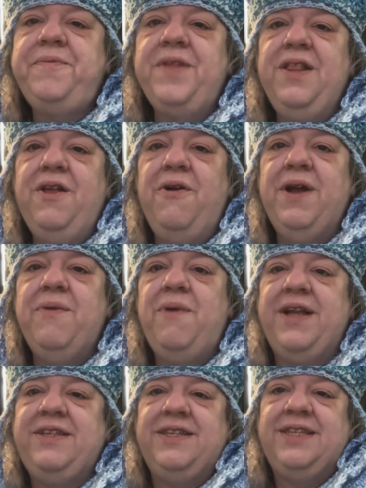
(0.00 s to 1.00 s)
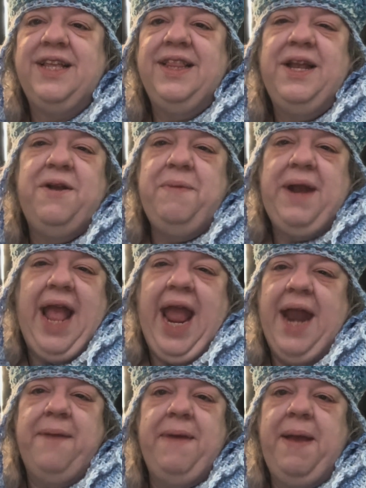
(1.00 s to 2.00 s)
Logan watches a little bit of
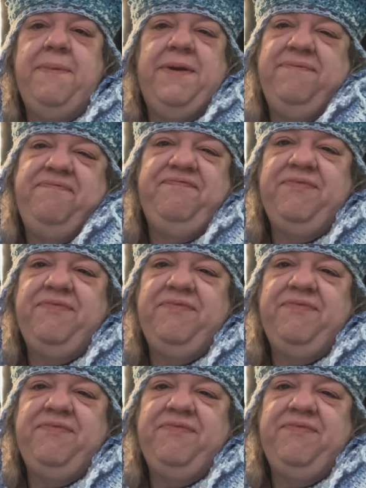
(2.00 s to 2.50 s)
anime, but